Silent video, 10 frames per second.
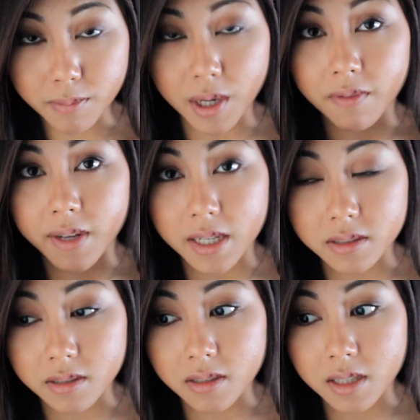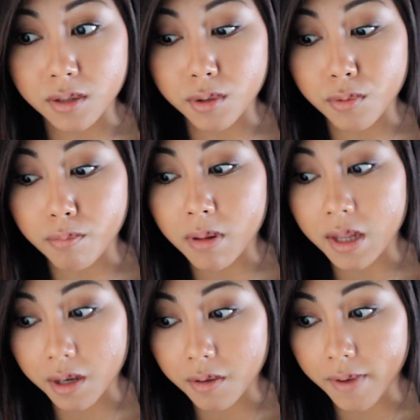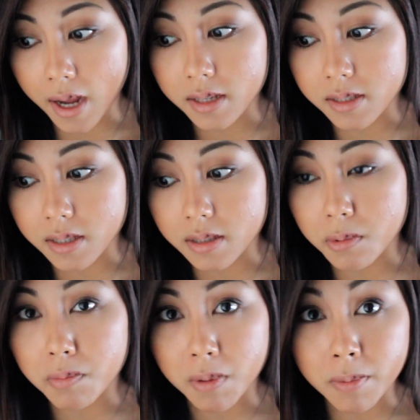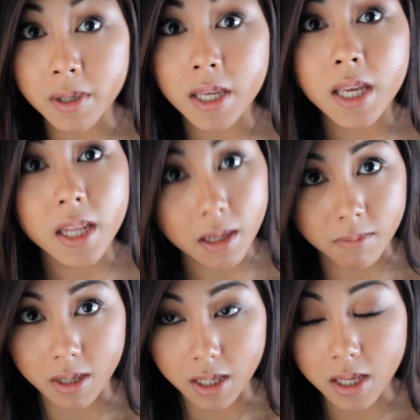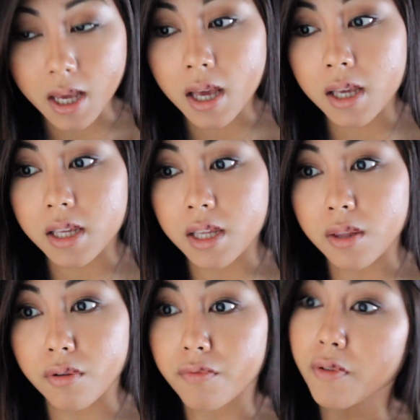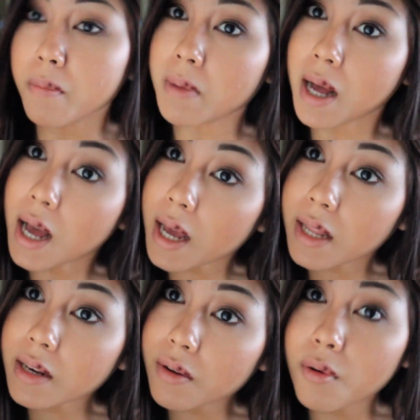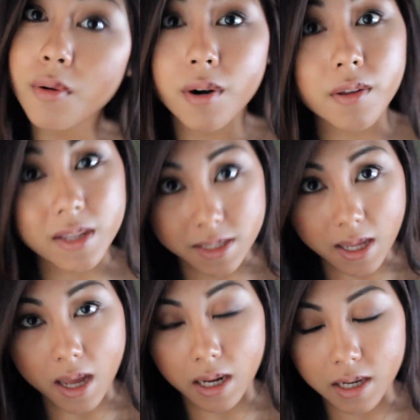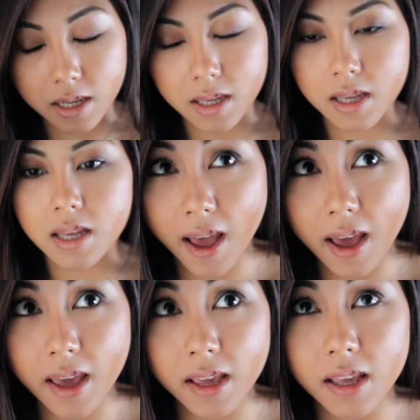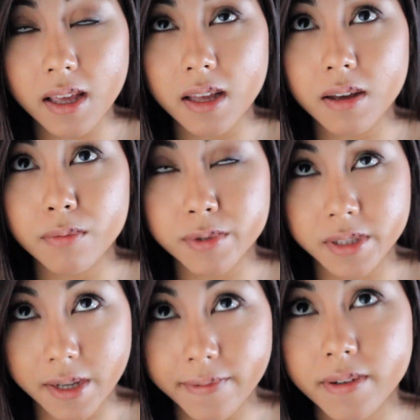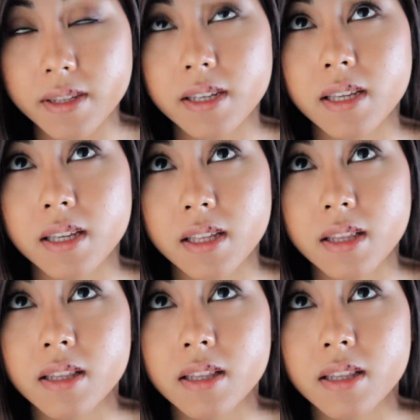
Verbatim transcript: but I've gotten into plenty of accidents with people hitting me, either from behind or on the side. I would definitely